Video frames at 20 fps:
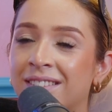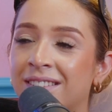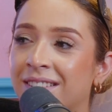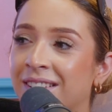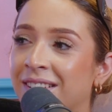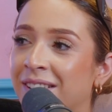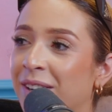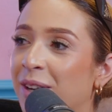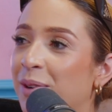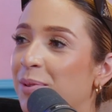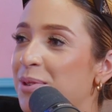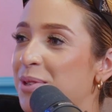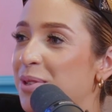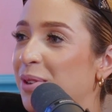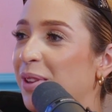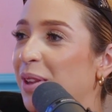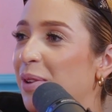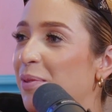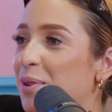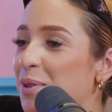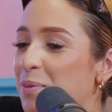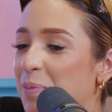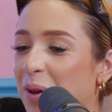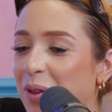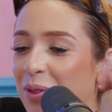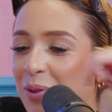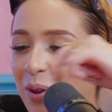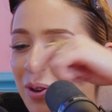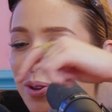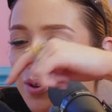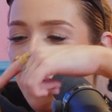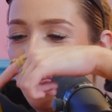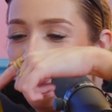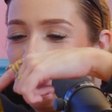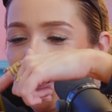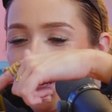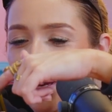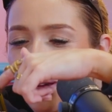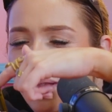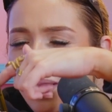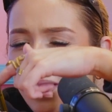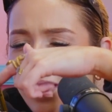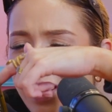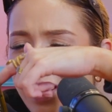I don't know what song that was, but I thought I'd copy you.